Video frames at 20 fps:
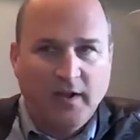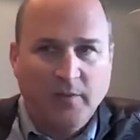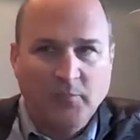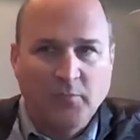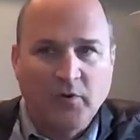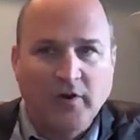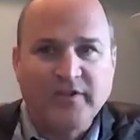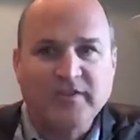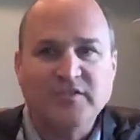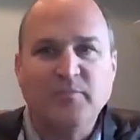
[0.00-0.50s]

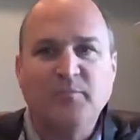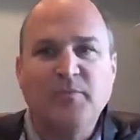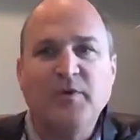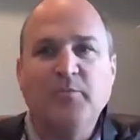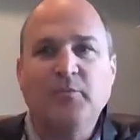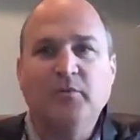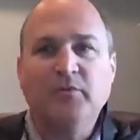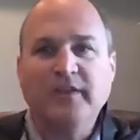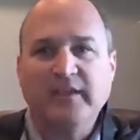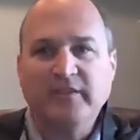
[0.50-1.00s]
bring some
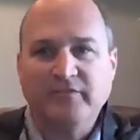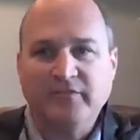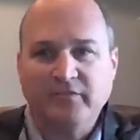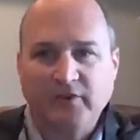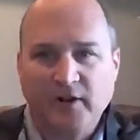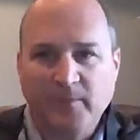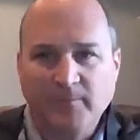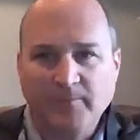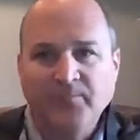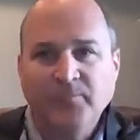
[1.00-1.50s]
people in
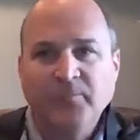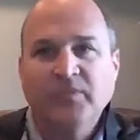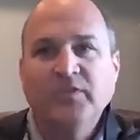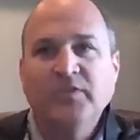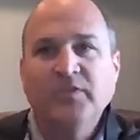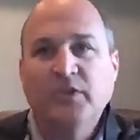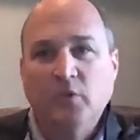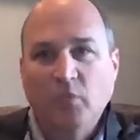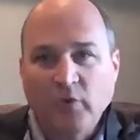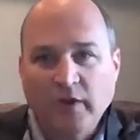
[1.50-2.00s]
from
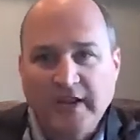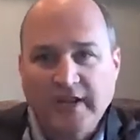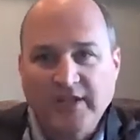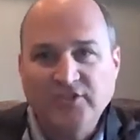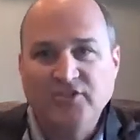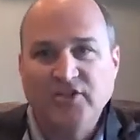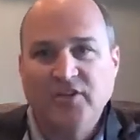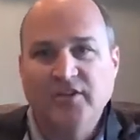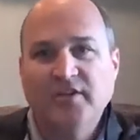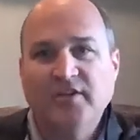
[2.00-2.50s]
the
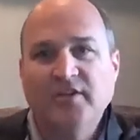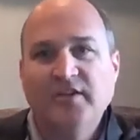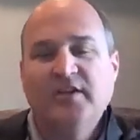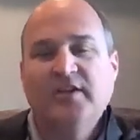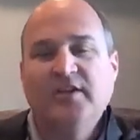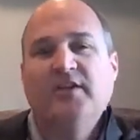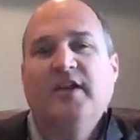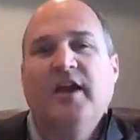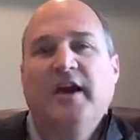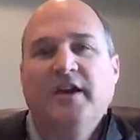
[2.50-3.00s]
region
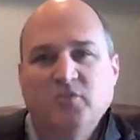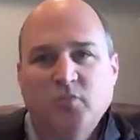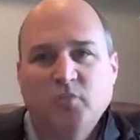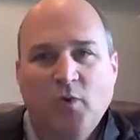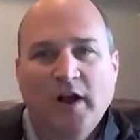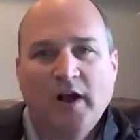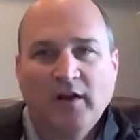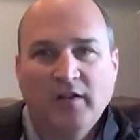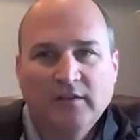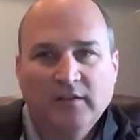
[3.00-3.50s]
as
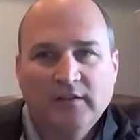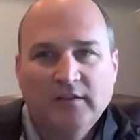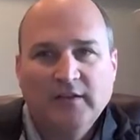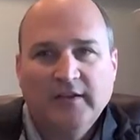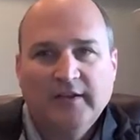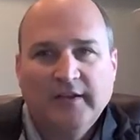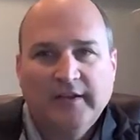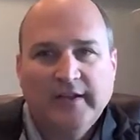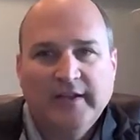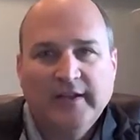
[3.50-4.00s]
well.
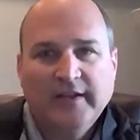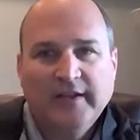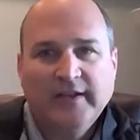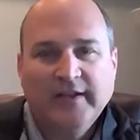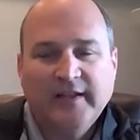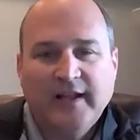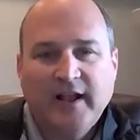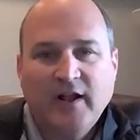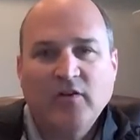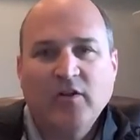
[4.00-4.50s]

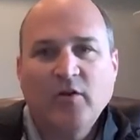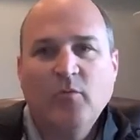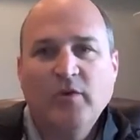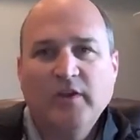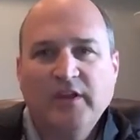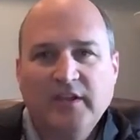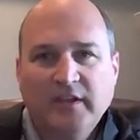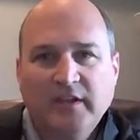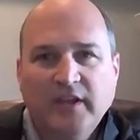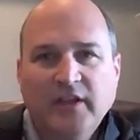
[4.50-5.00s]
And how can
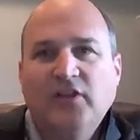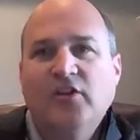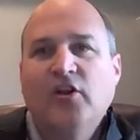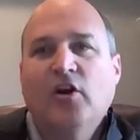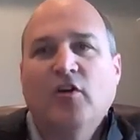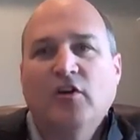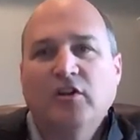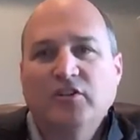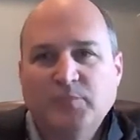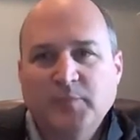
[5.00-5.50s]
we
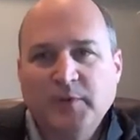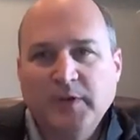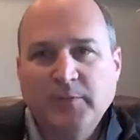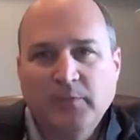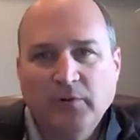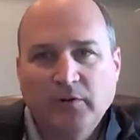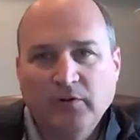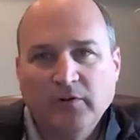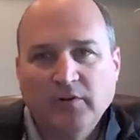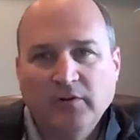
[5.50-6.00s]
encourage
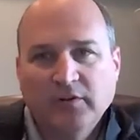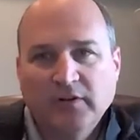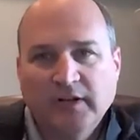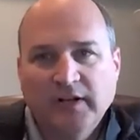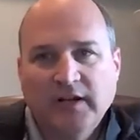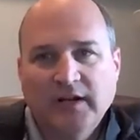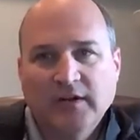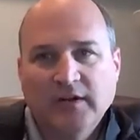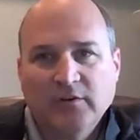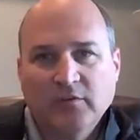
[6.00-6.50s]
people
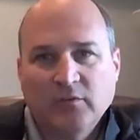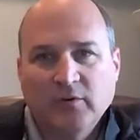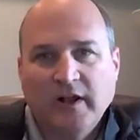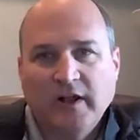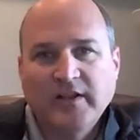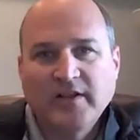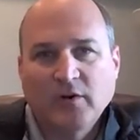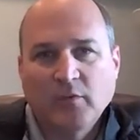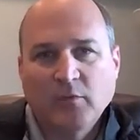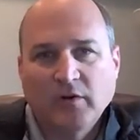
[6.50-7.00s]

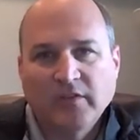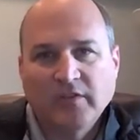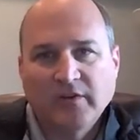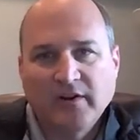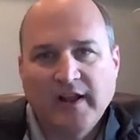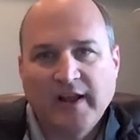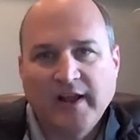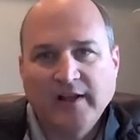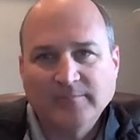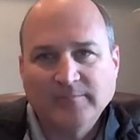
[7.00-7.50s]
right here where
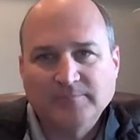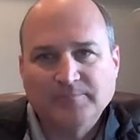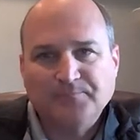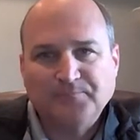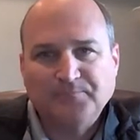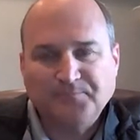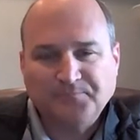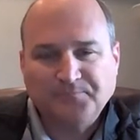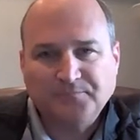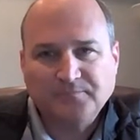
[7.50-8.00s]
they're at?
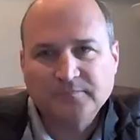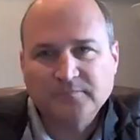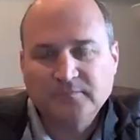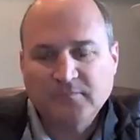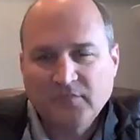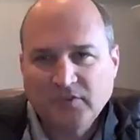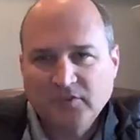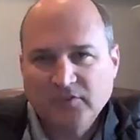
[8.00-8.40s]
So